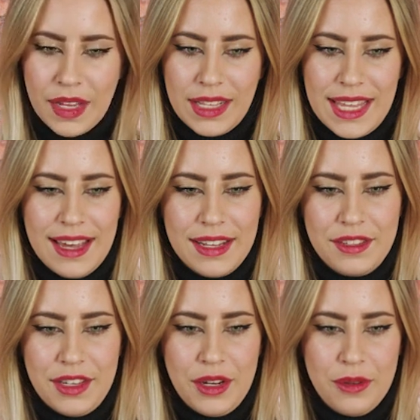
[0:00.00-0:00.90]
Click
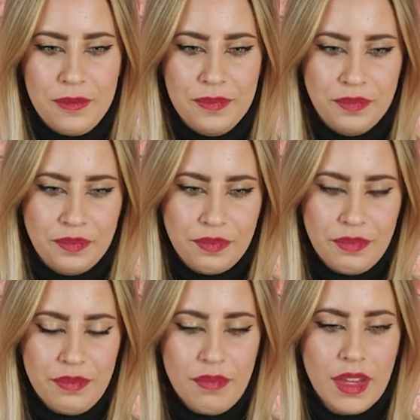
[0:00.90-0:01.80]
Continue.
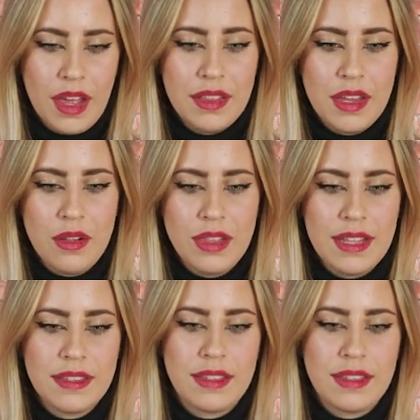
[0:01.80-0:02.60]
And now let's